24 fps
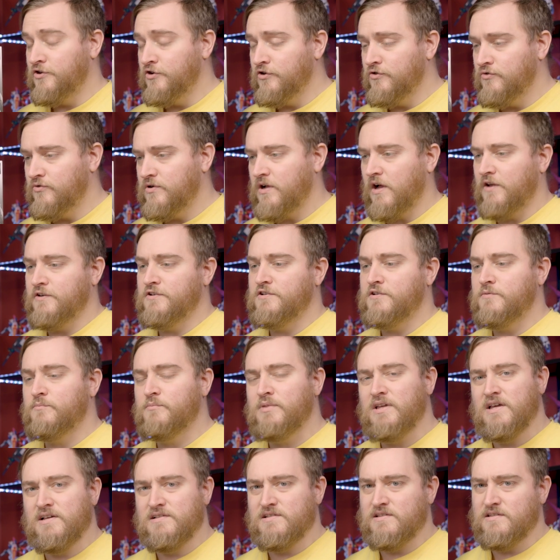Gundam
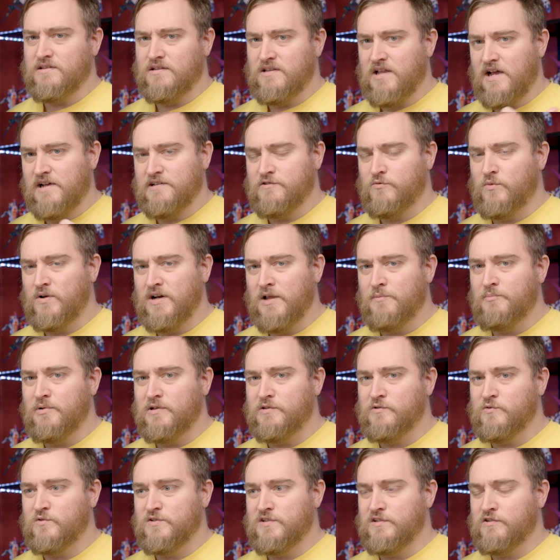because the last one I
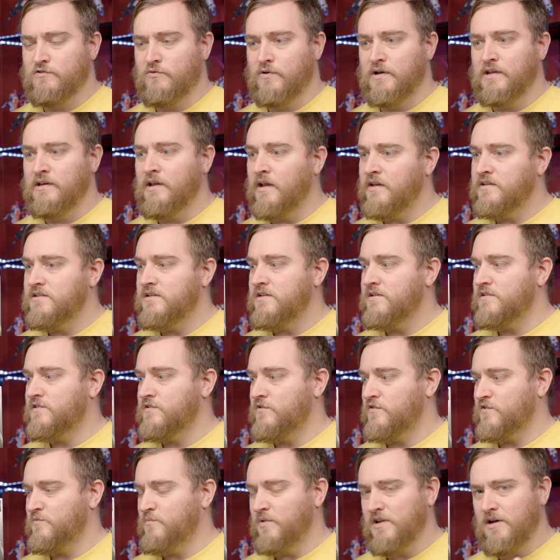built was in 2019,
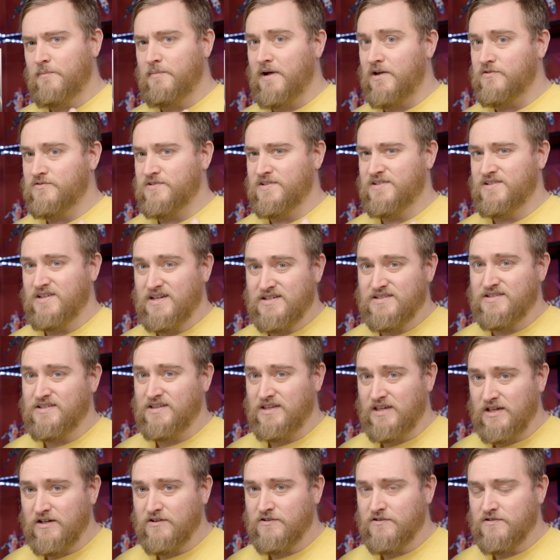so it's been about 6
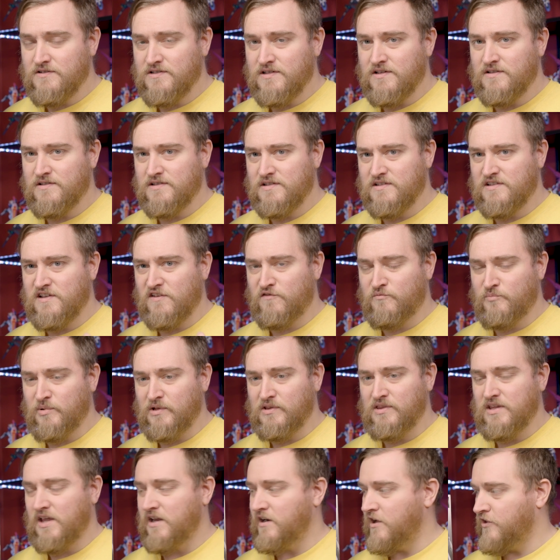years since I've
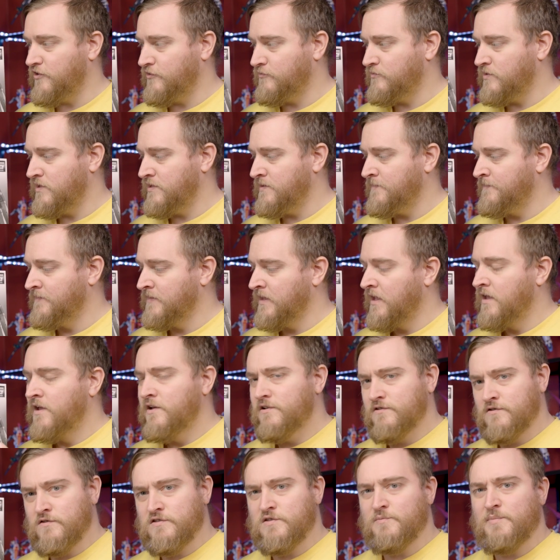built that other one.
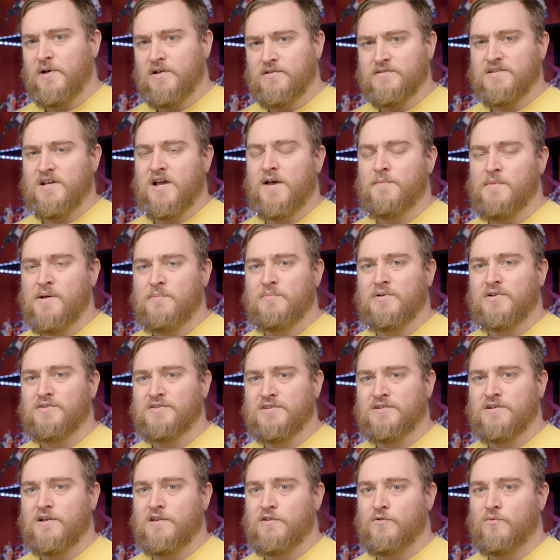So it's about time I
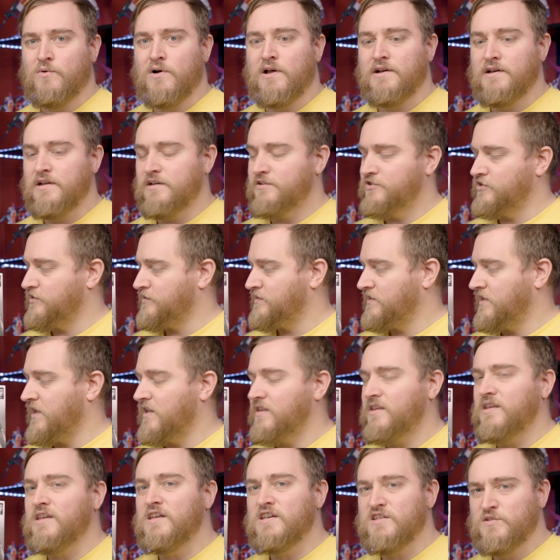build another one and just
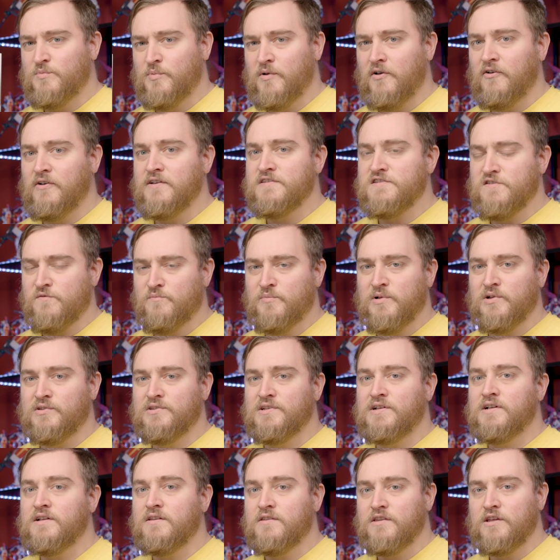get the experience of
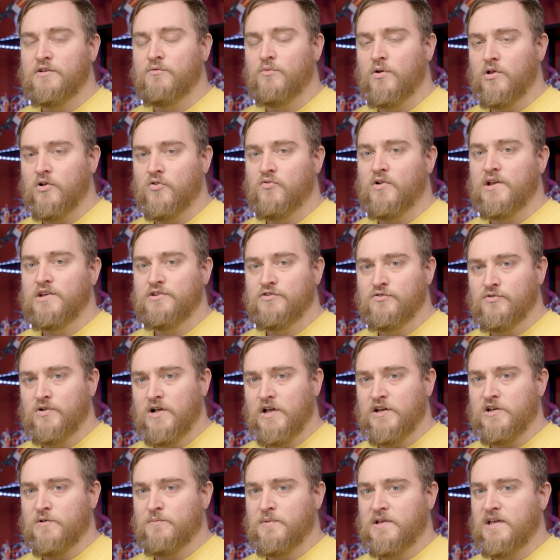building the real grade new
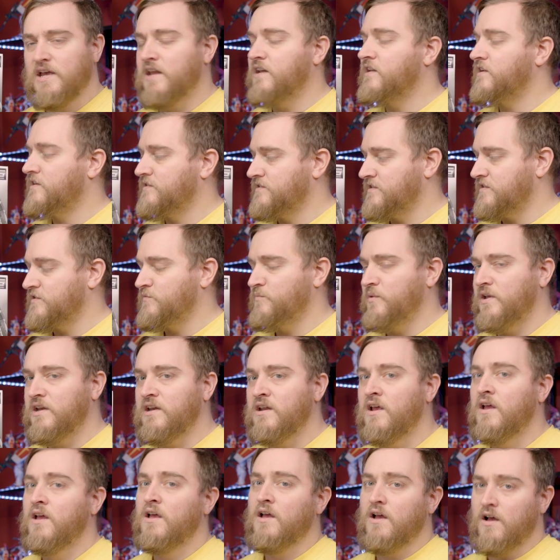Gundam again because it's
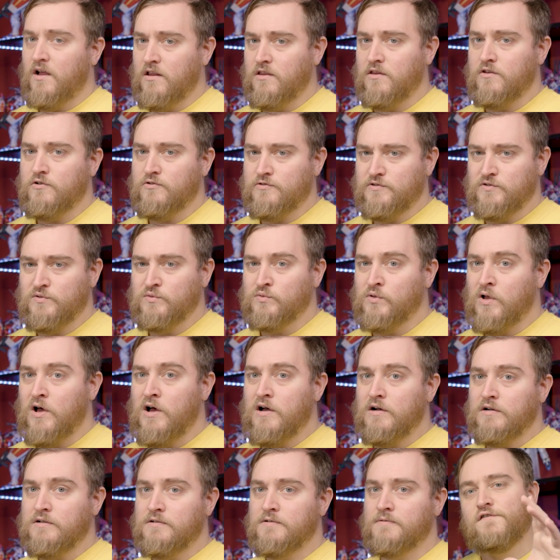been a little too
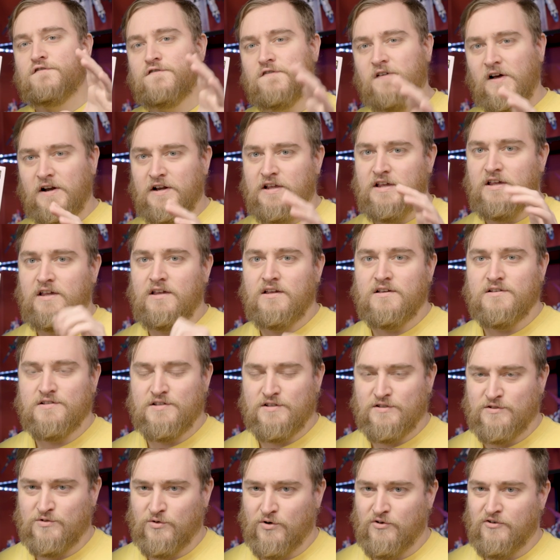long. Funny
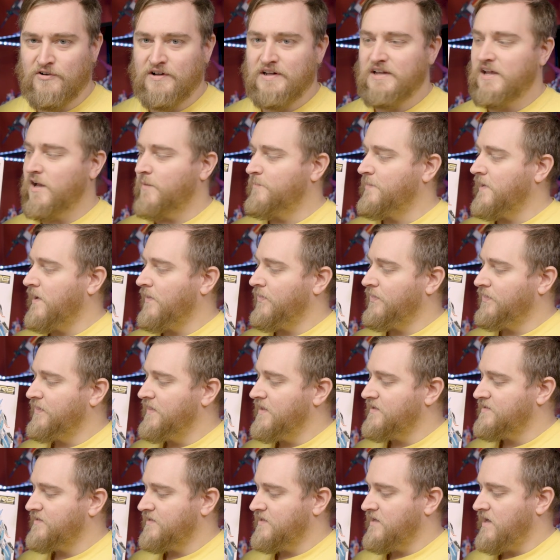story about
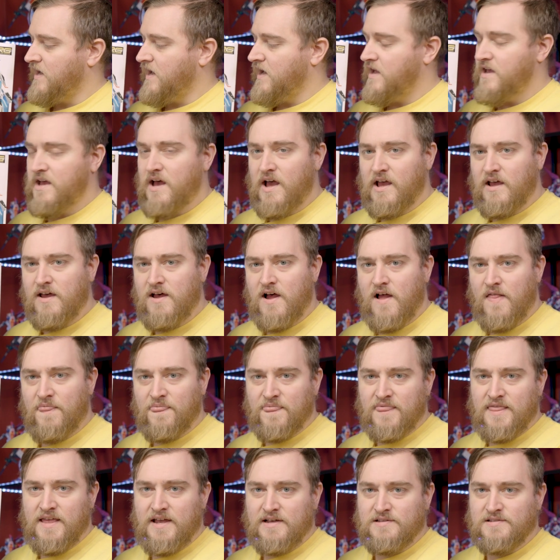this guy. I
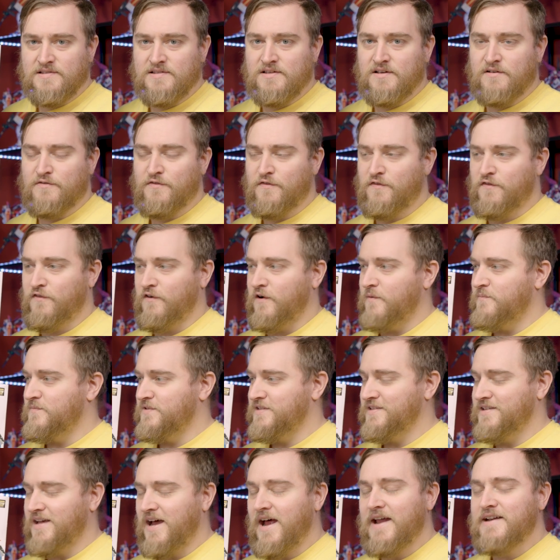got this from
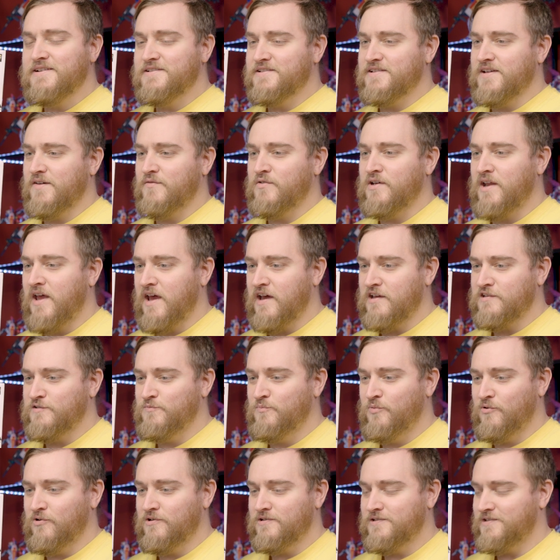Side 7
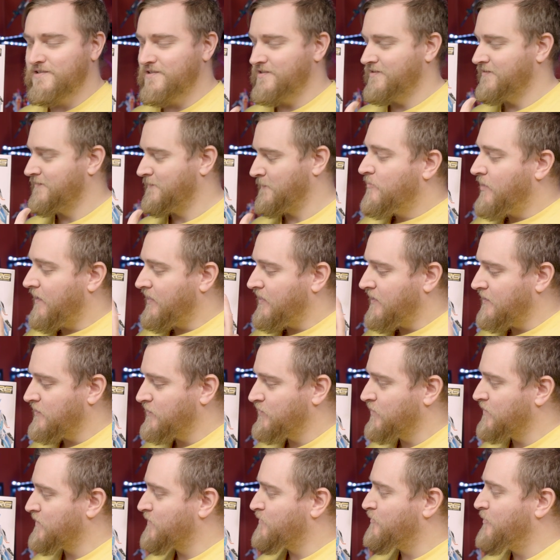Exports, but
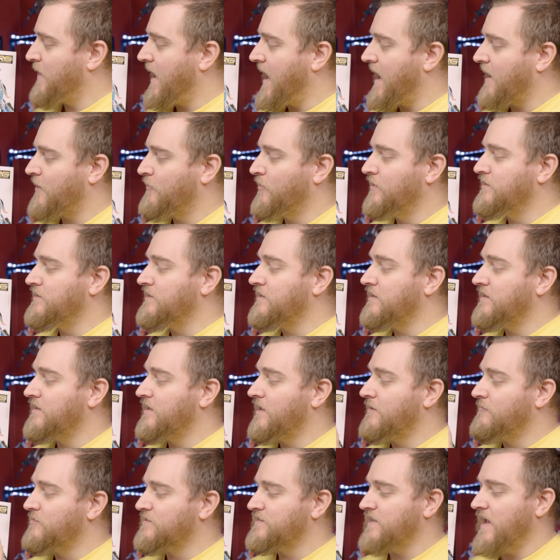this was back when
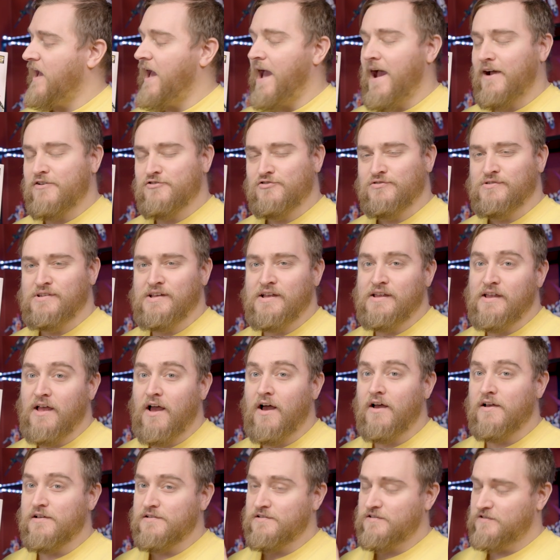it was actually
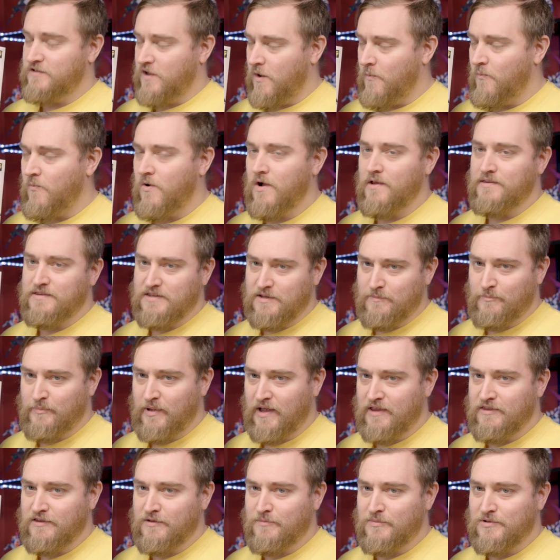a somewhat
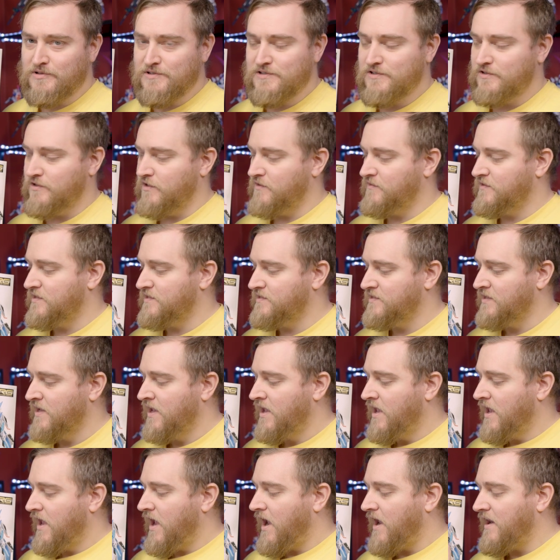dependable service,
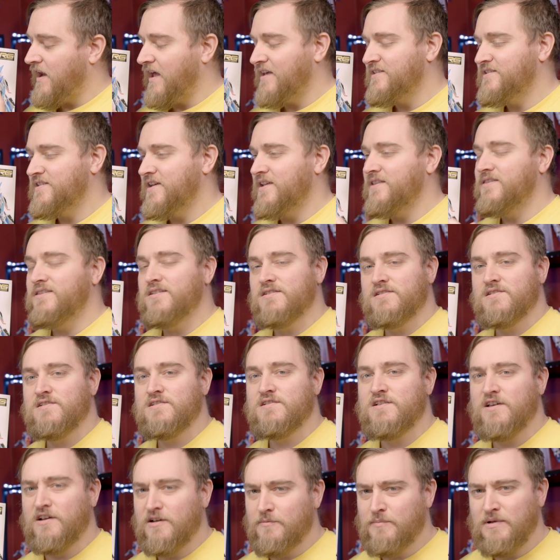and I said, this
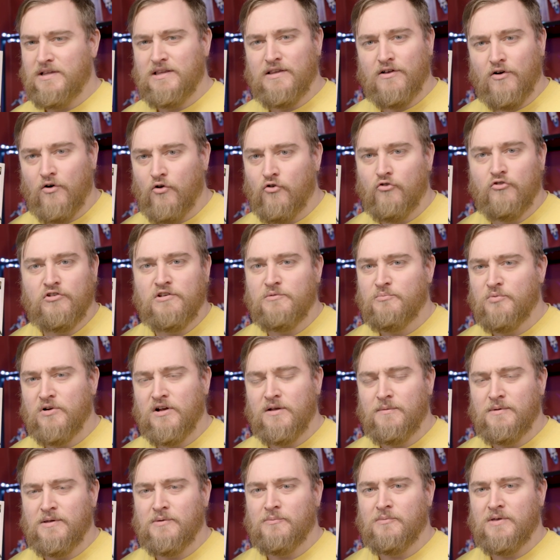is going to be the only
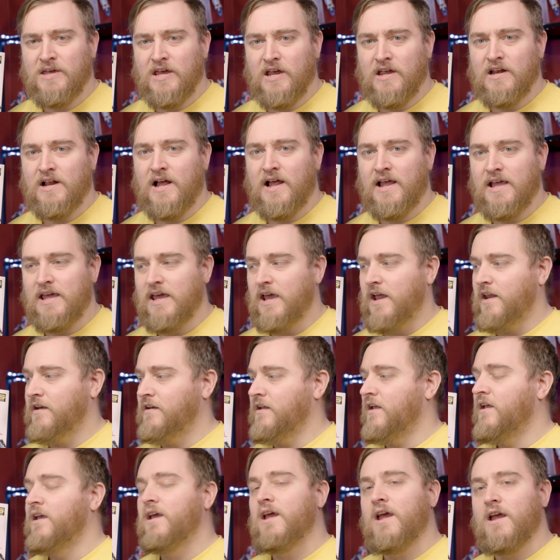premium kit I get,
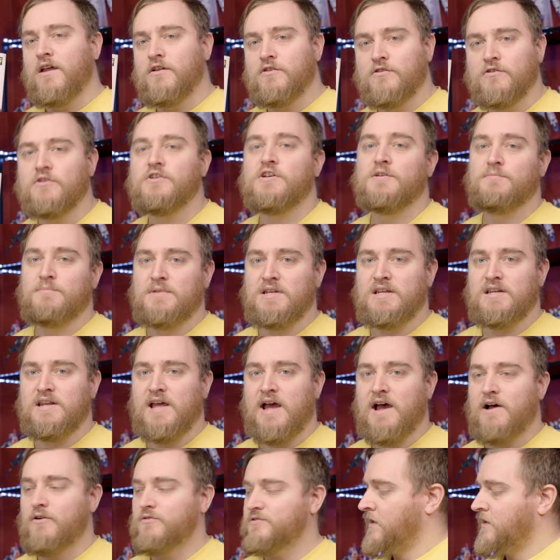and look at me
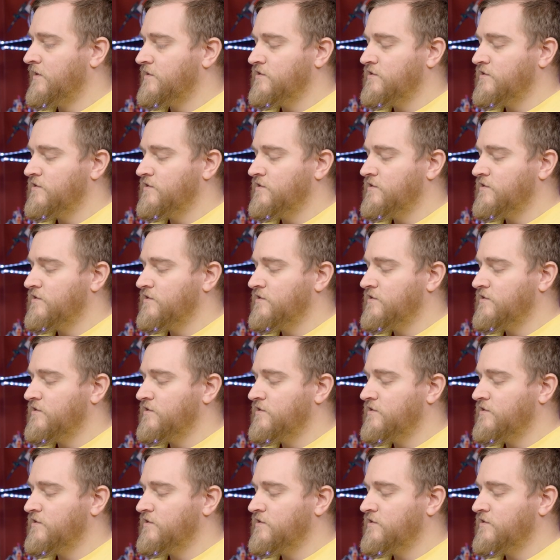now.